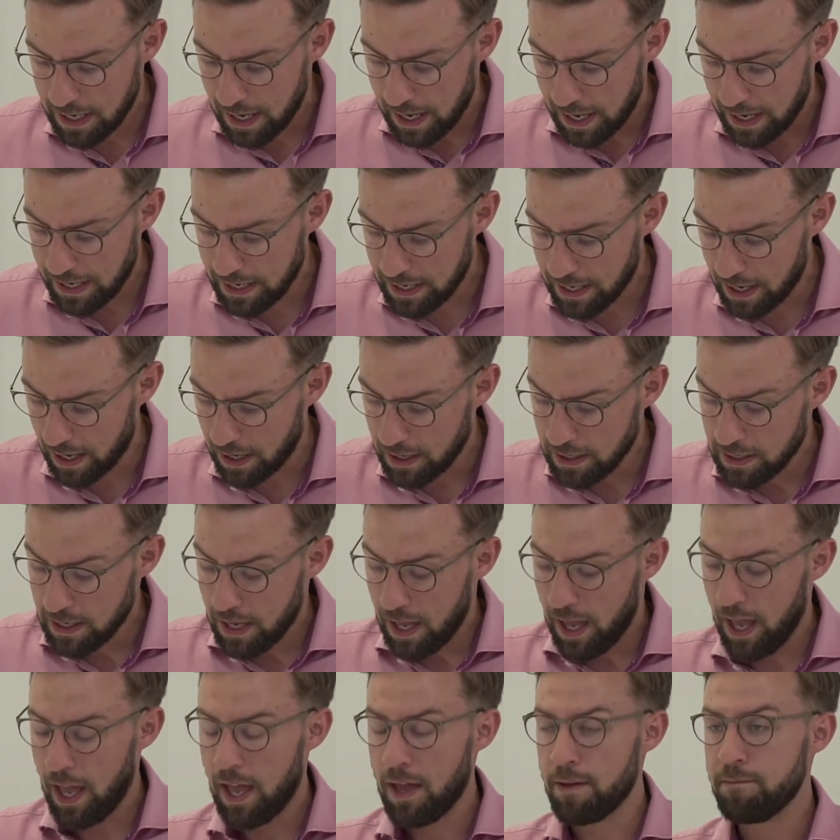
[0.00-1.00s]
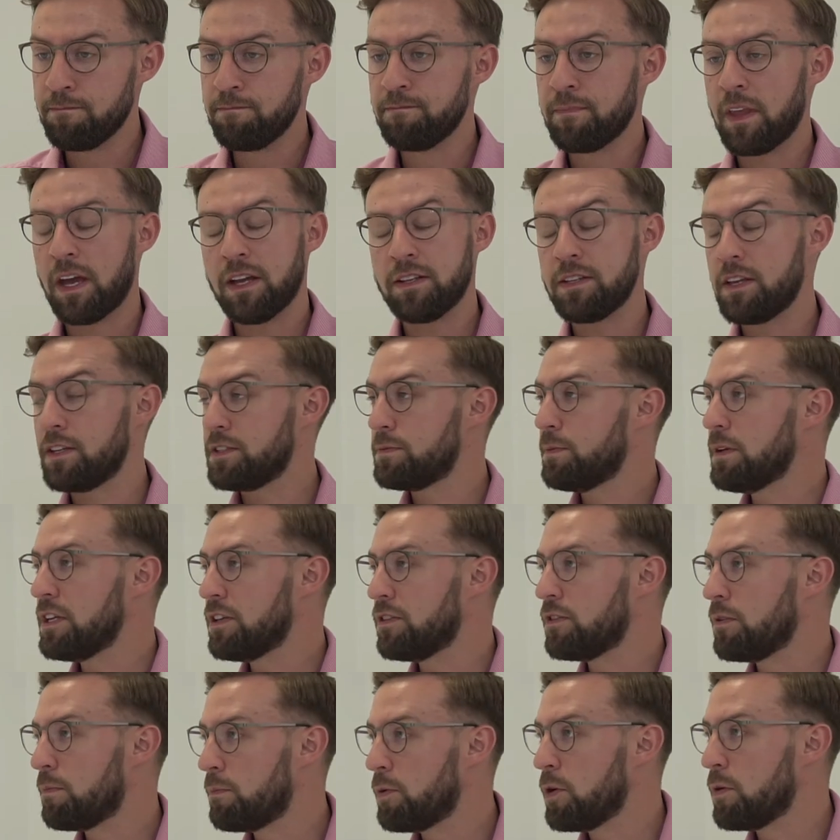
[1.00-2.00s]
here. And
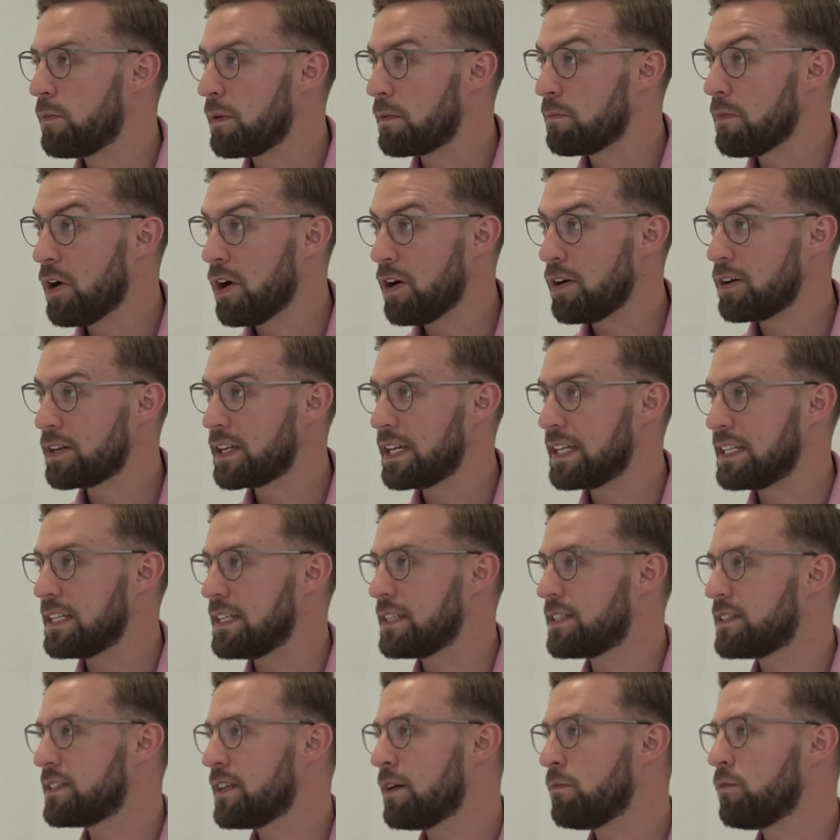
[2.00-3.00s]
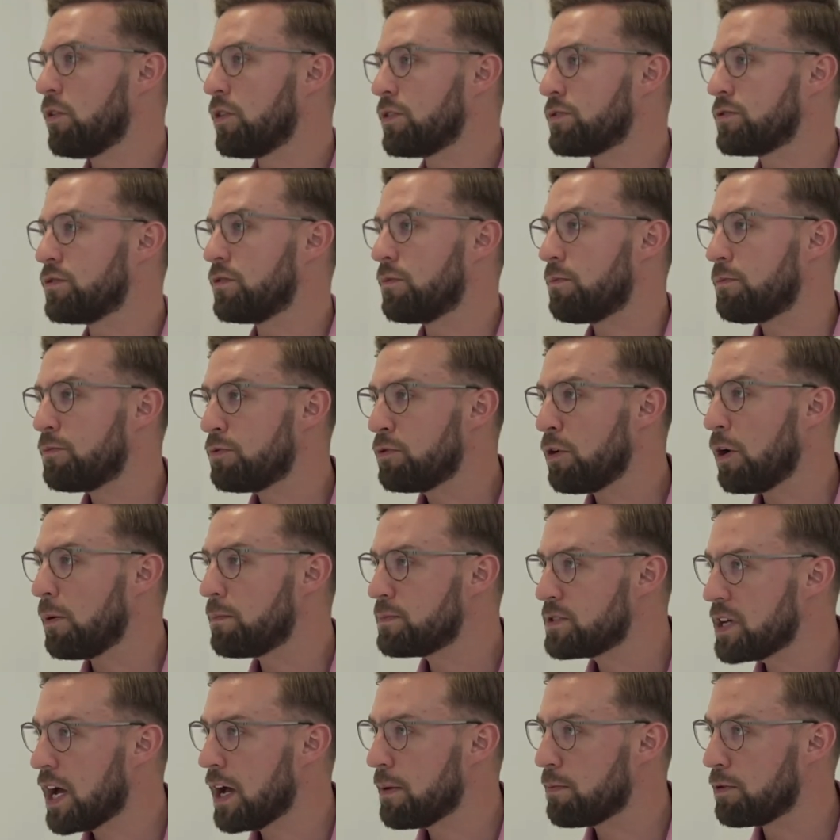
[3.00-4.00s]
speaking of the booming market, it's somewhat sort of
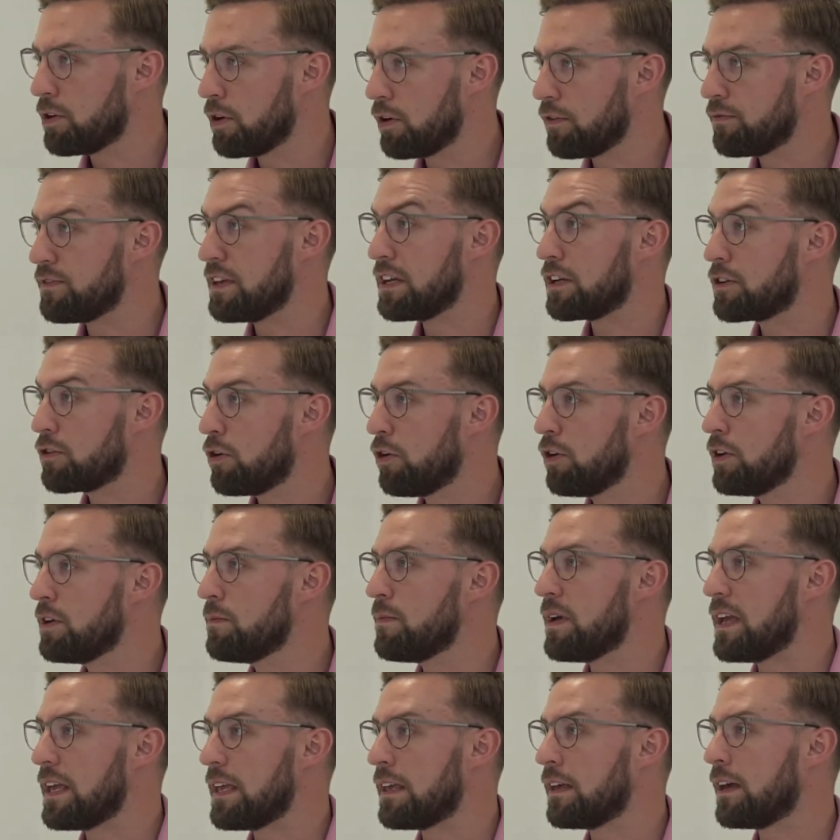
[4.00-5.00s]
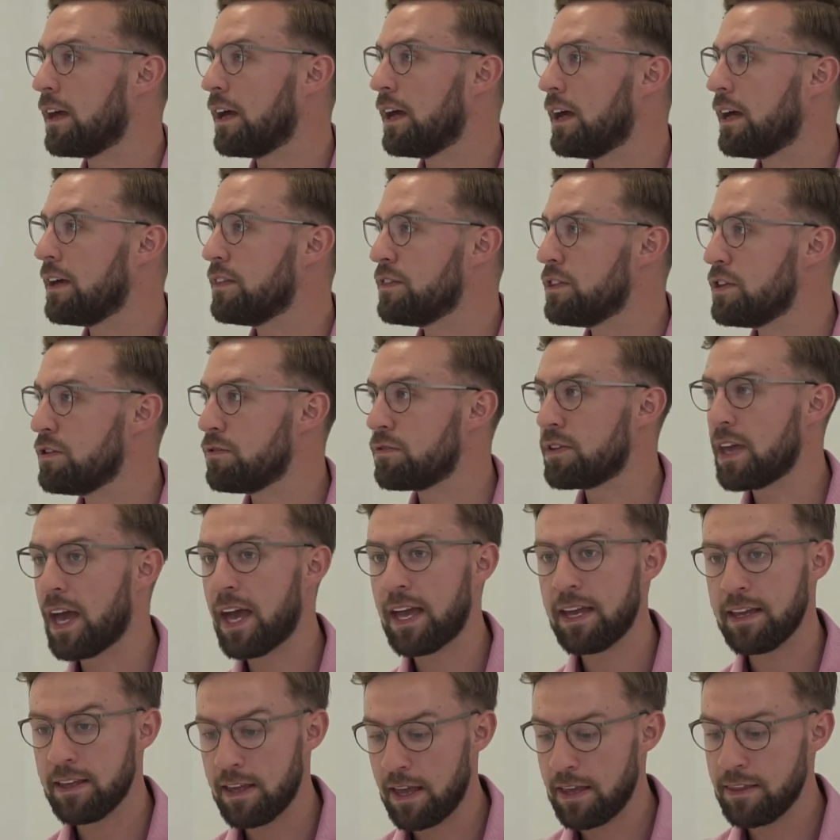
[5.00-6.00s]
propped up a lot of the economy in the
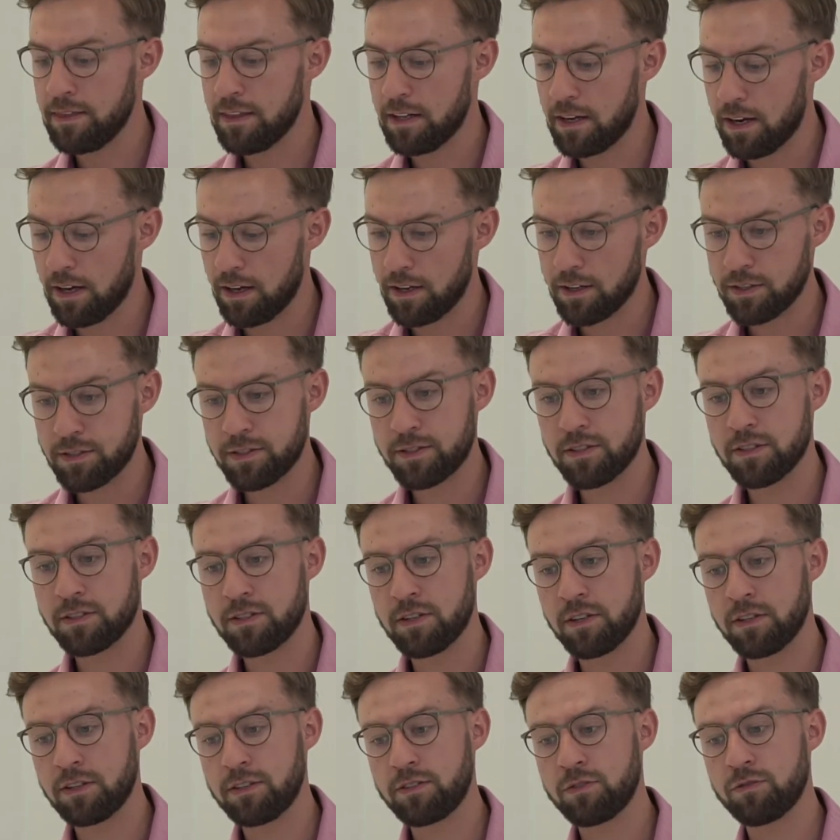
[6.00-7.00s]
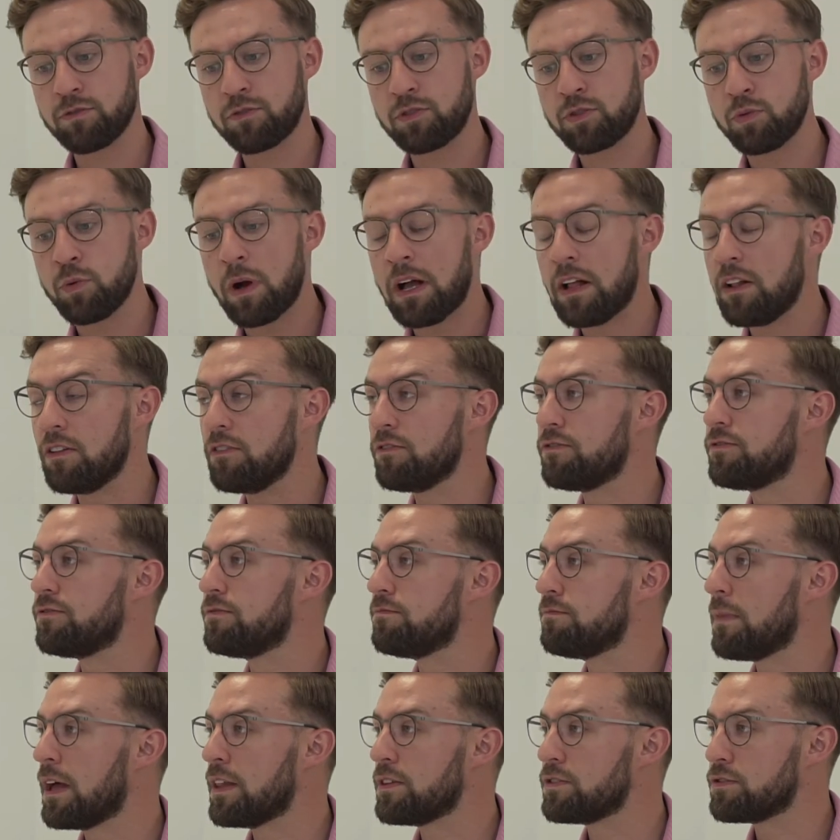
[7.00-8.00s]
UK in the last certainly sort of
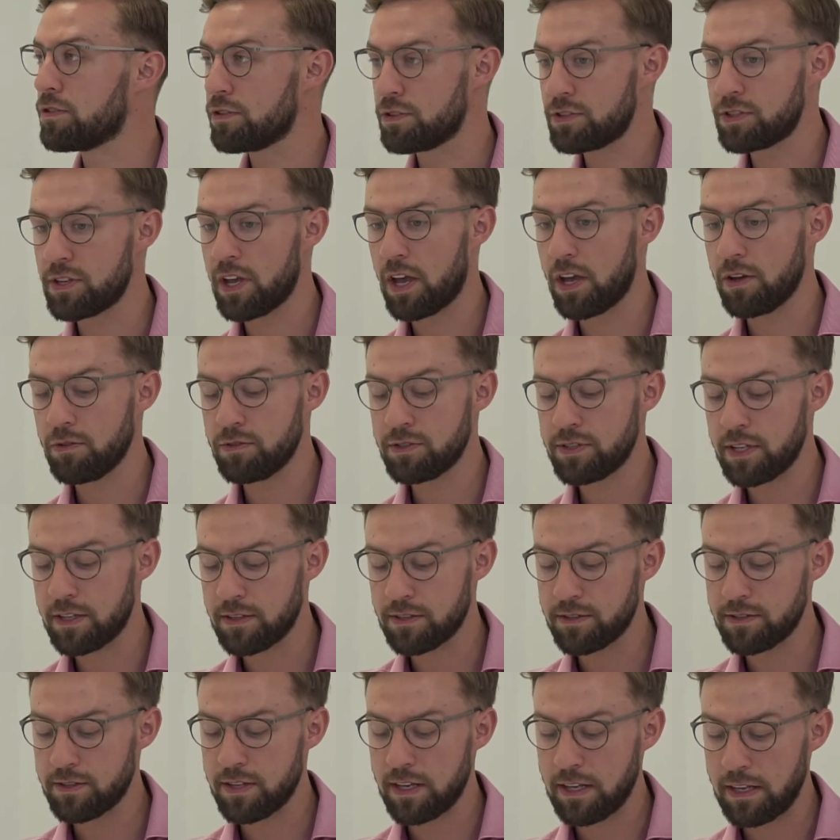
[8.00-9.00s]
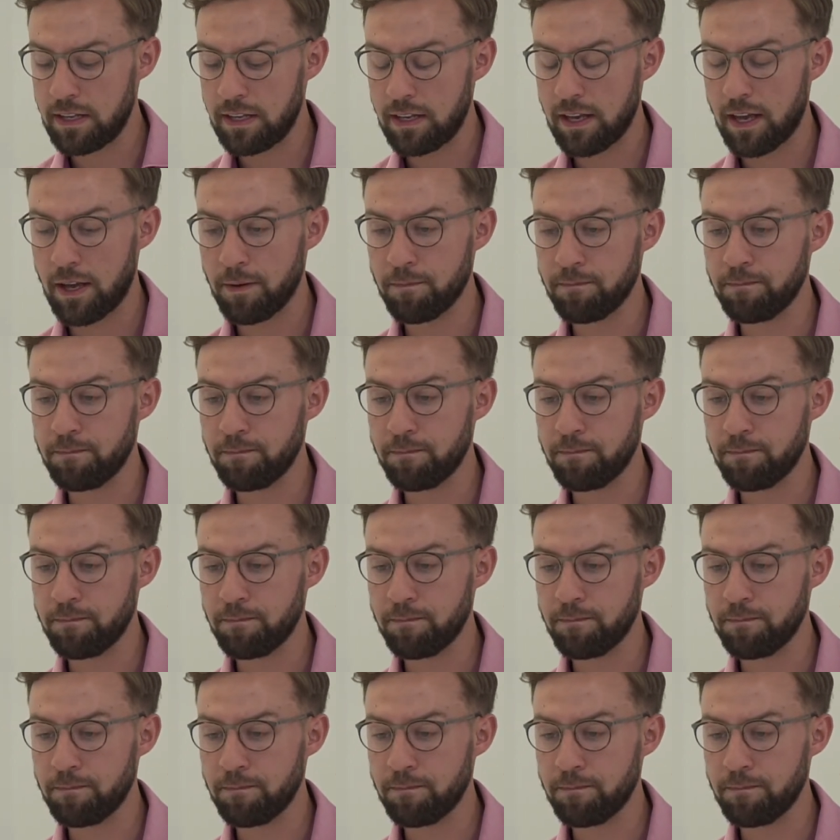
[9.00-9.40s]
12 months or so since the